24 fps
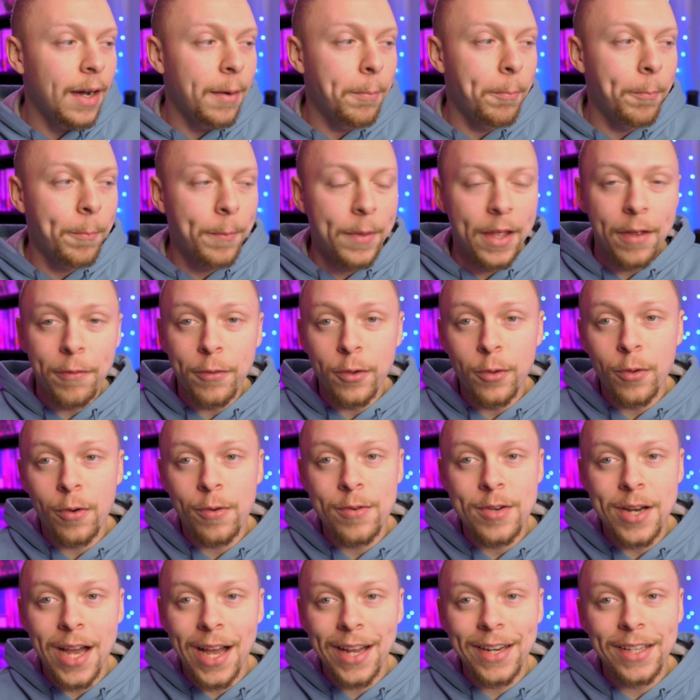If you're
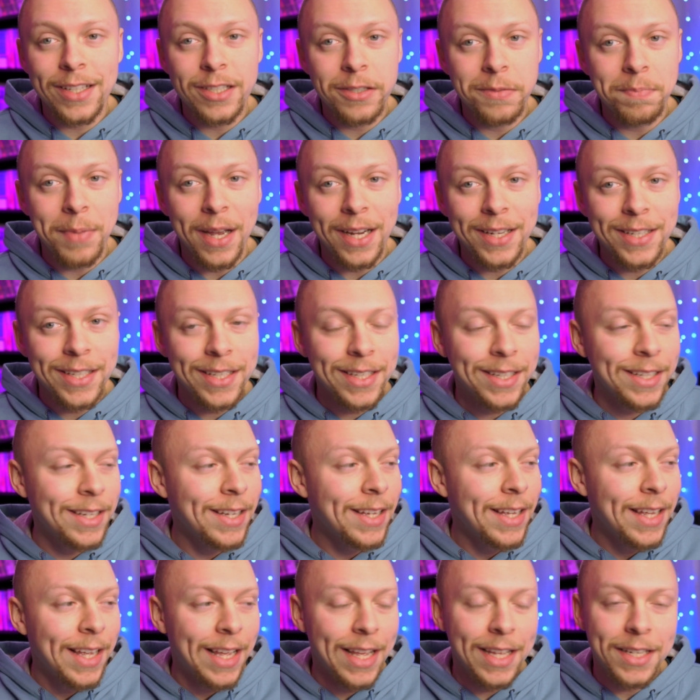not expecting
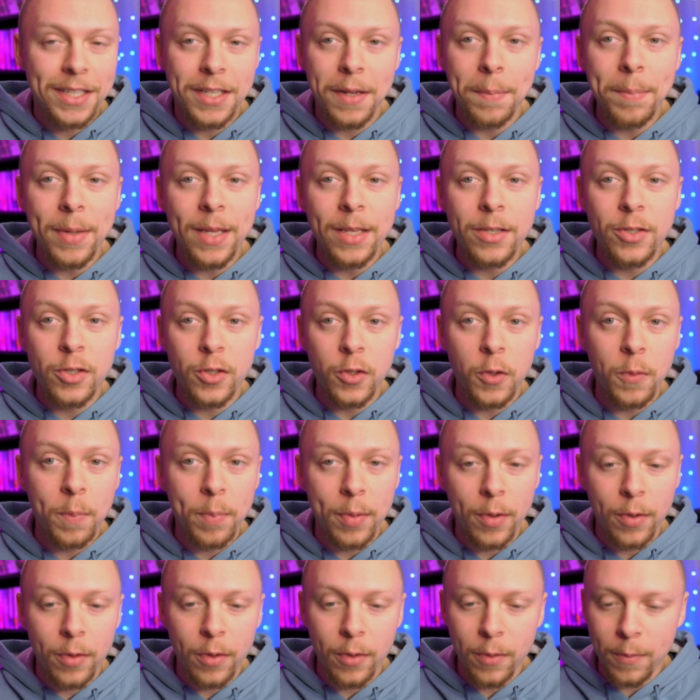it to be
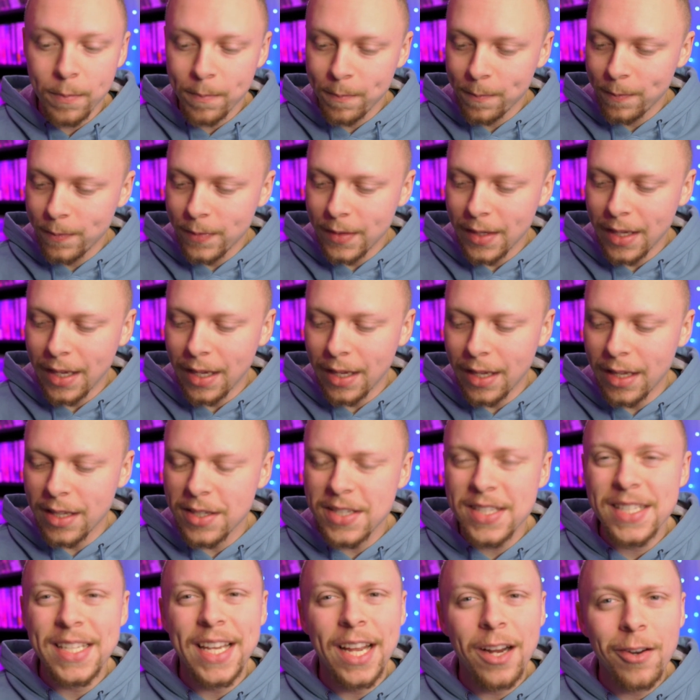super
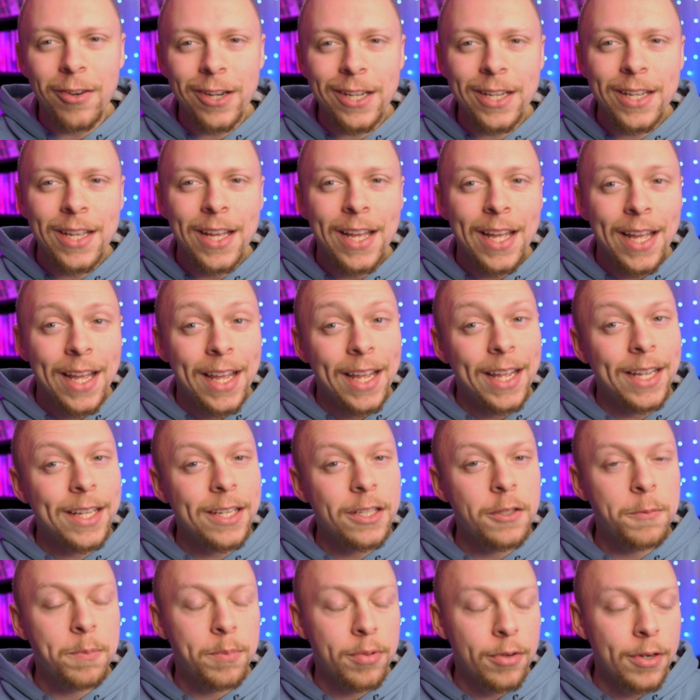scary, it
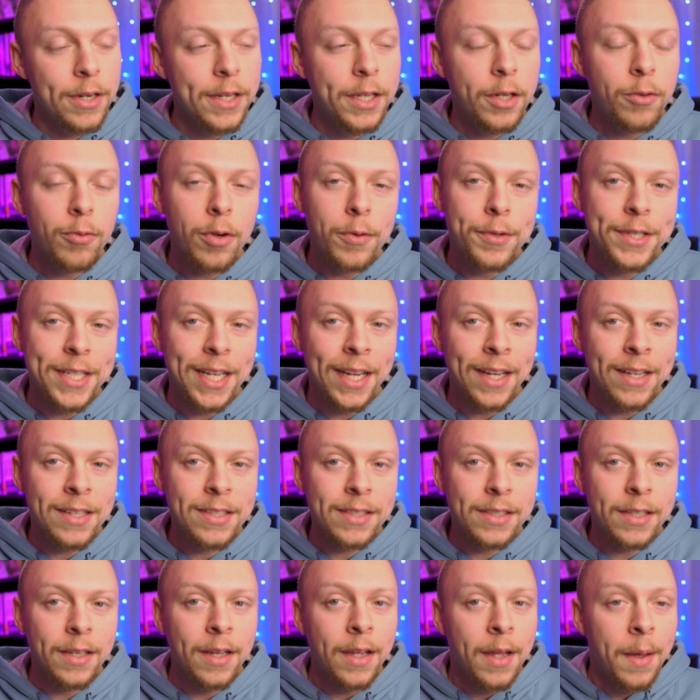gets pretty
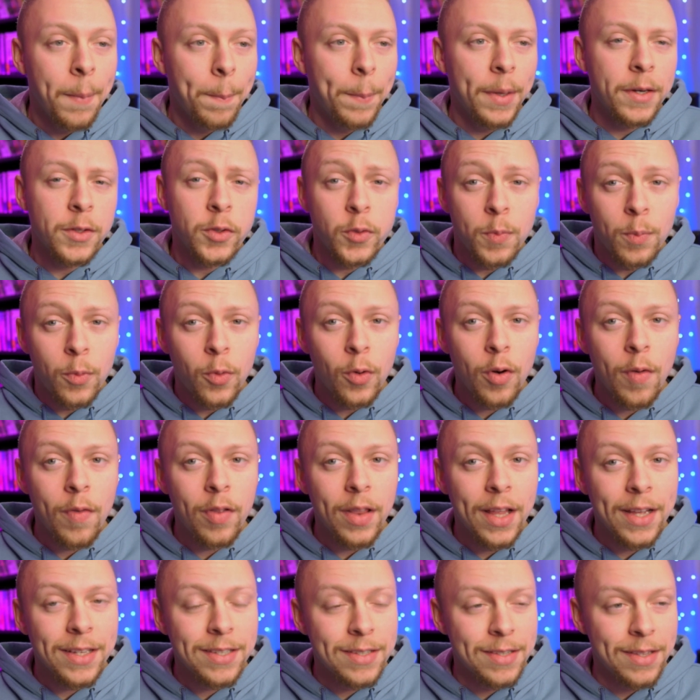grotesque, but it's more or
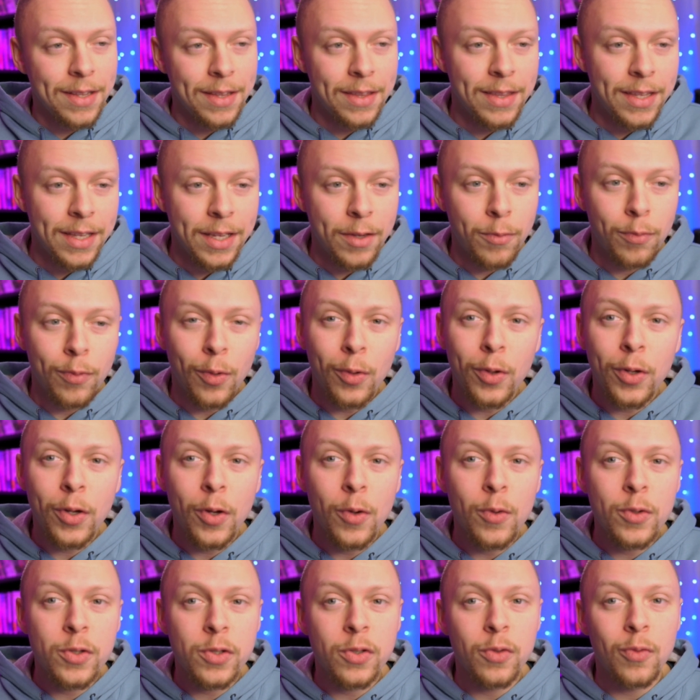less the roller
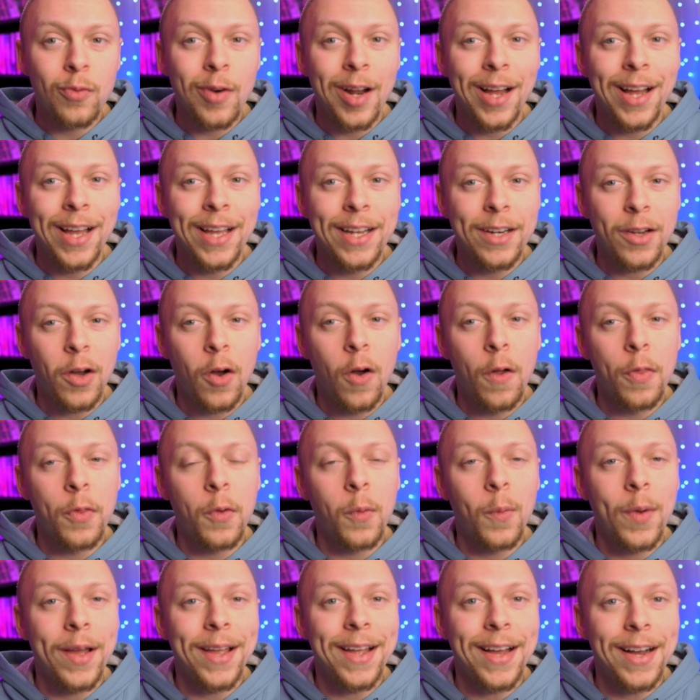coaster ride on the
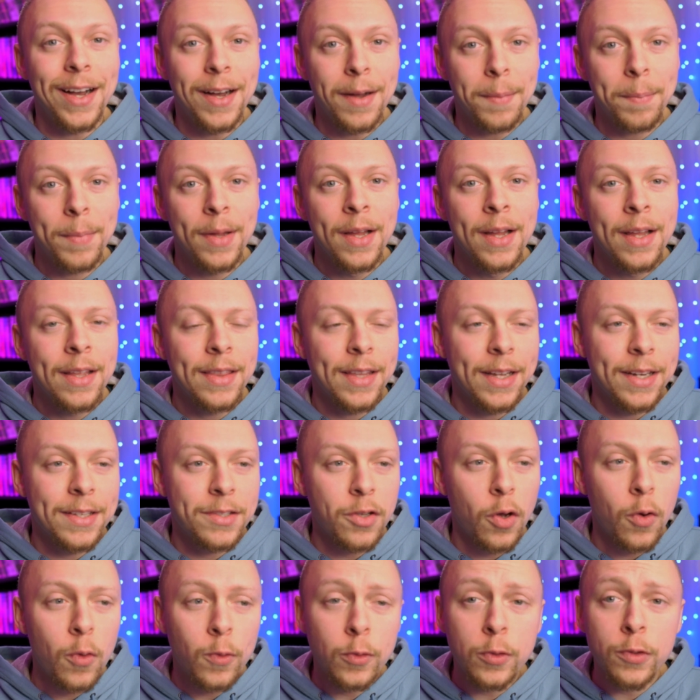way up that is
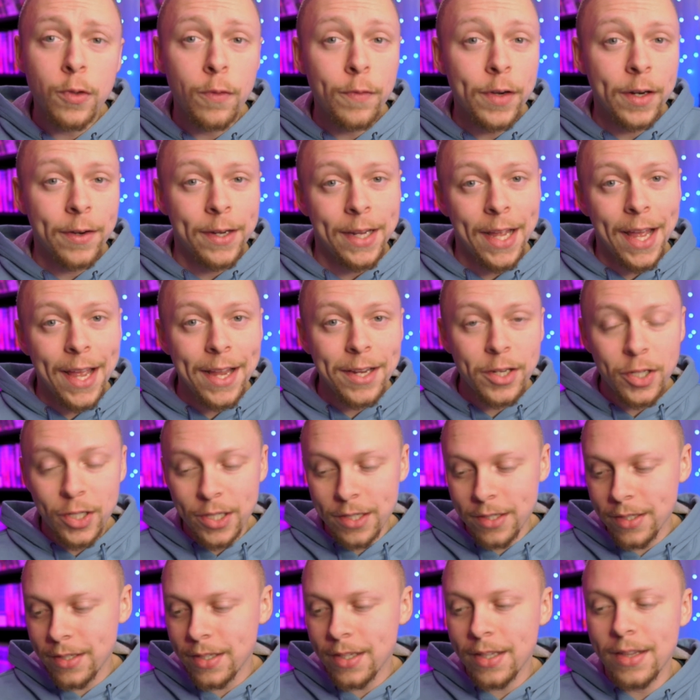also very
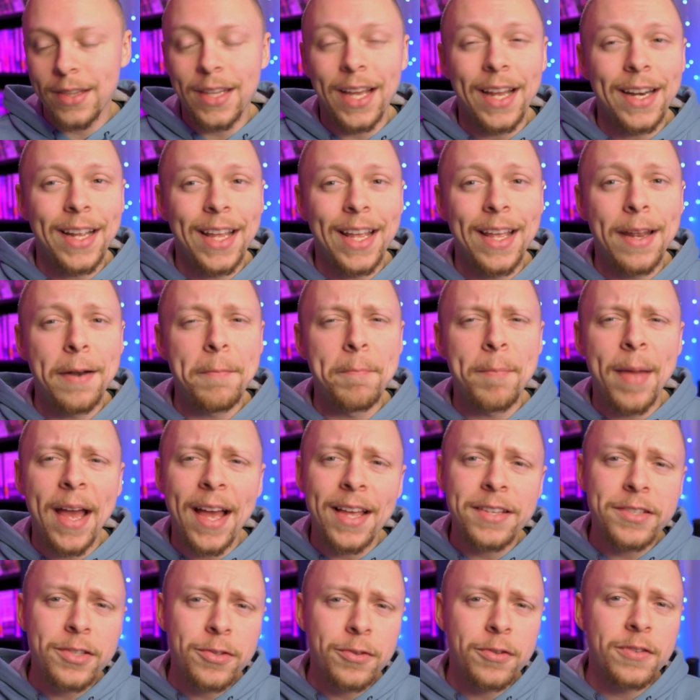anxious that it
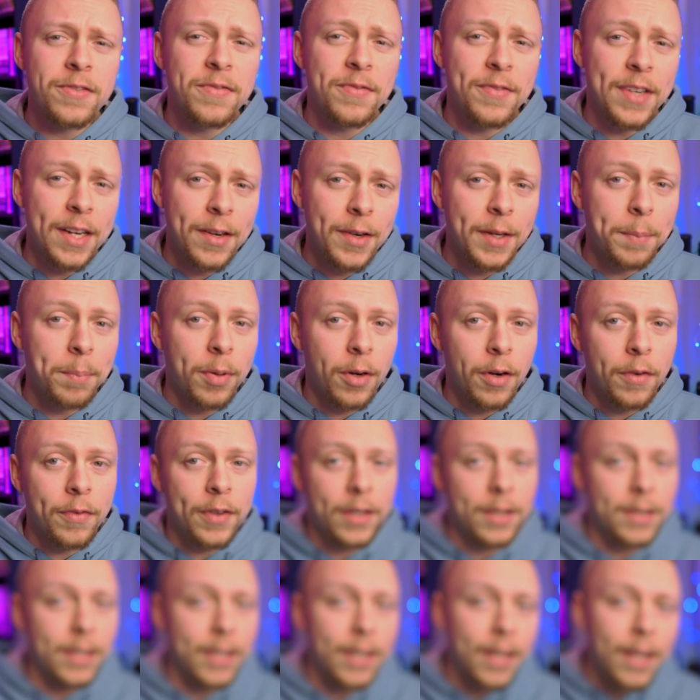masters very
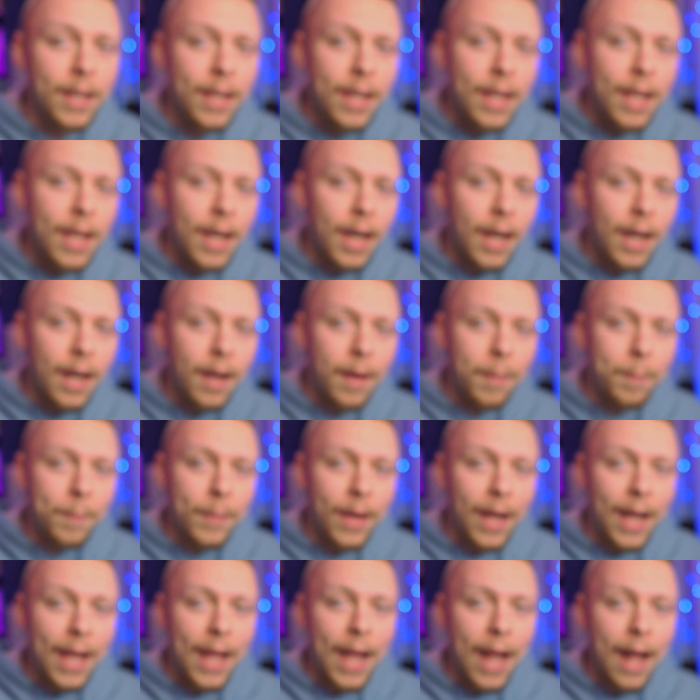perfectly.
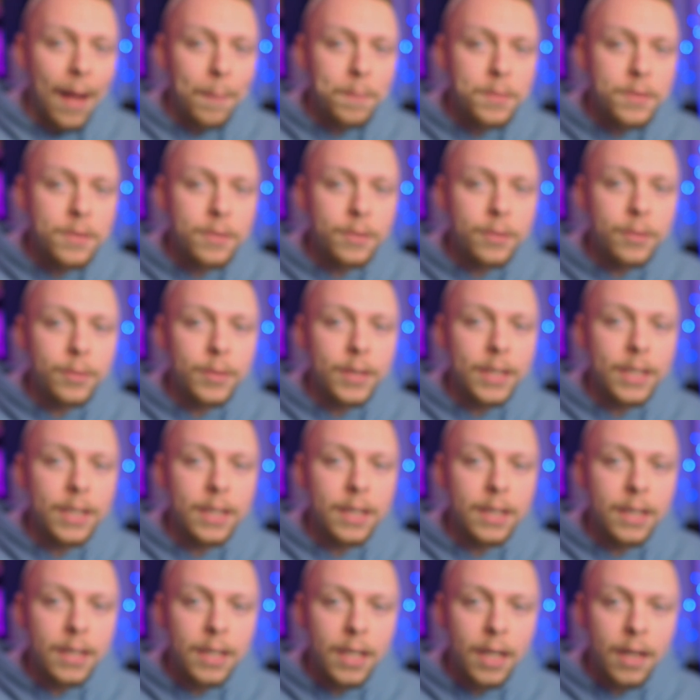I absolutely
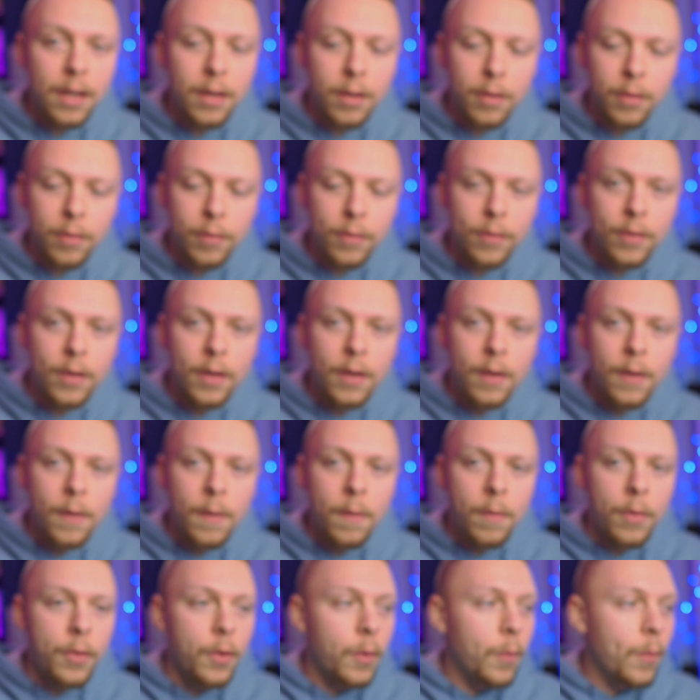love
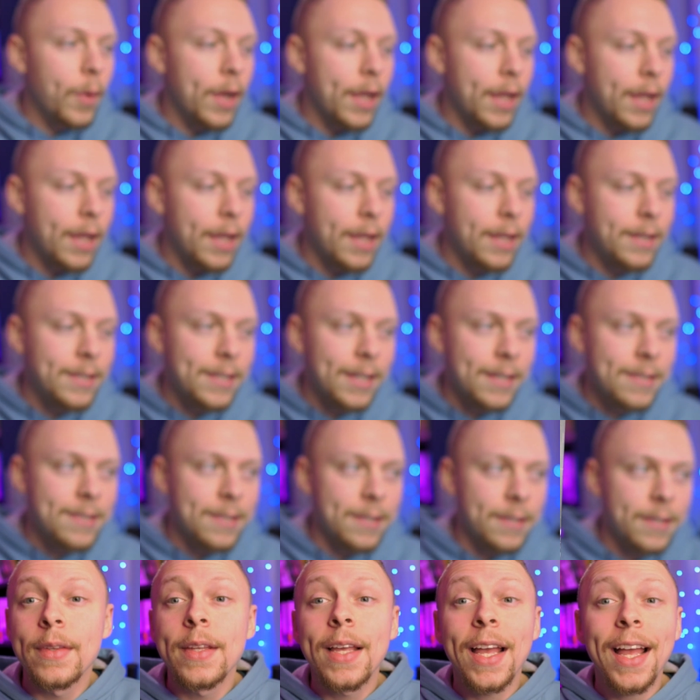the way it does it.